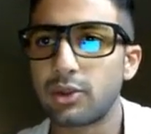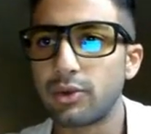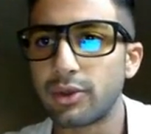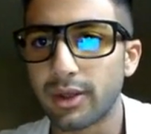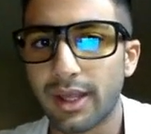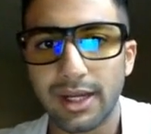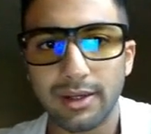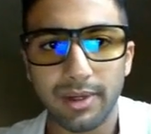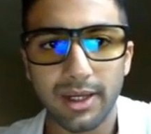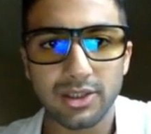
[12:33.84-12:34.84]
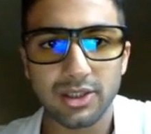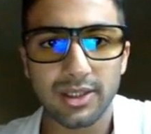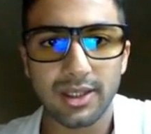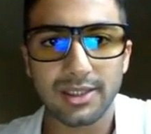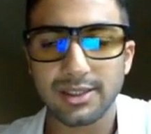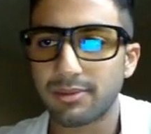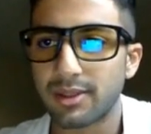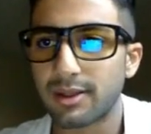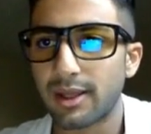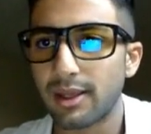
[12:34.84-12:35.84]
your landing page, and that's
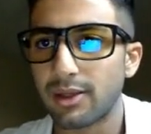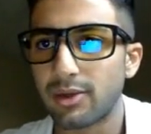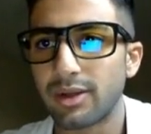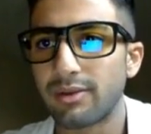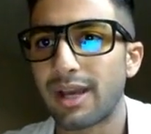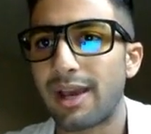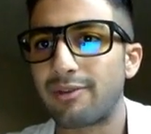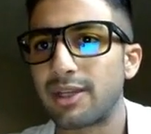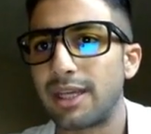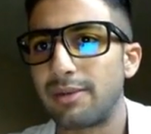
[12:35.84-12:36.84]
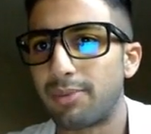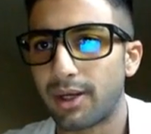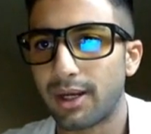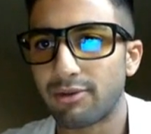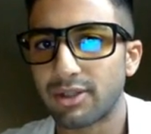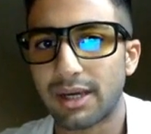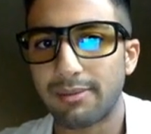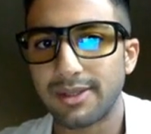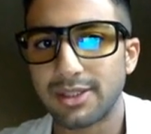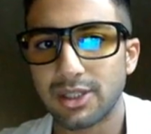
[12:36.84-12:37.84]
something that you don't even have to input every
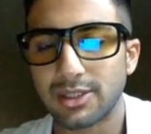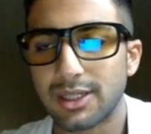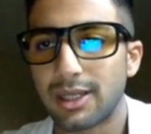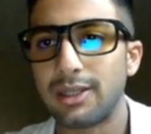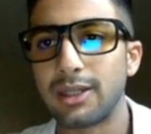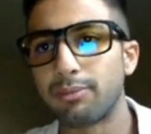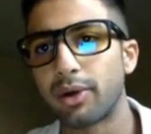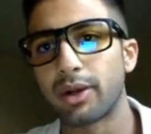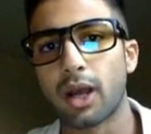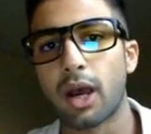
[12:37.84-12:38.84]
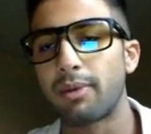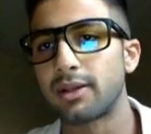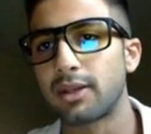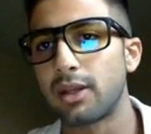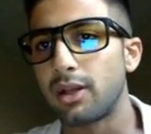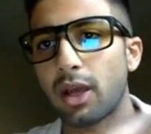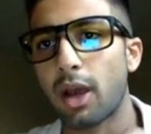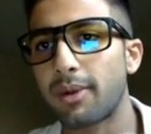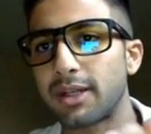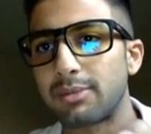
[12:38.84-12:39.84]
time. It's just, you can put a comment and you can
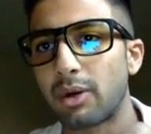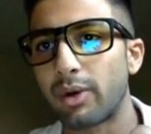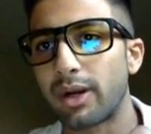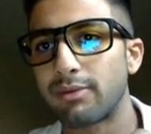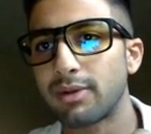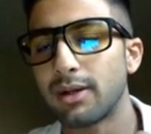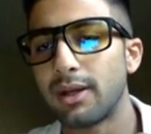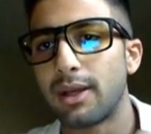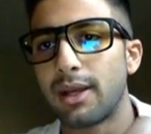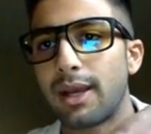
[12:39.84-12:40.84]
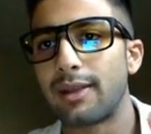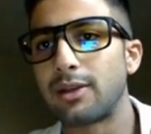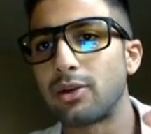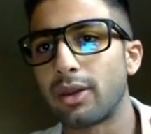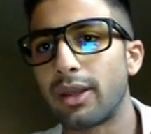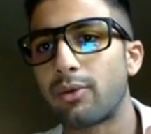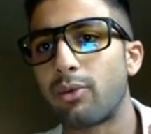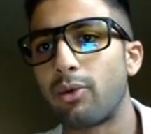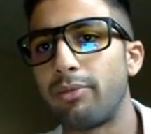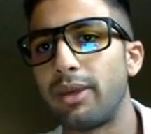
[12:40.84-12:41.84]
comment about whatever, and then your link
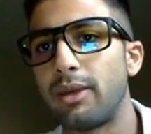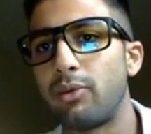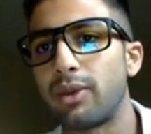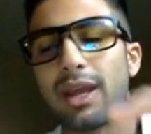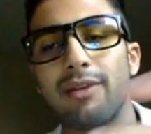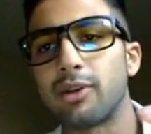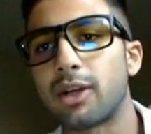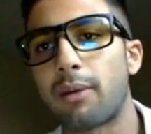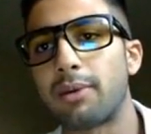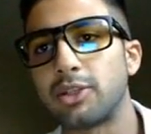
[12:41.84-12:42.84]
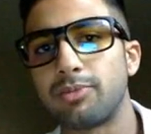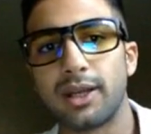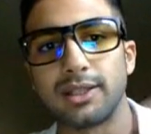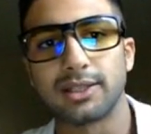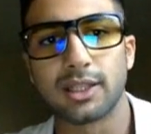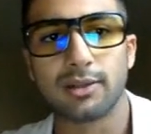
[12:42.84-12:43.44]
will be with every comment you place at the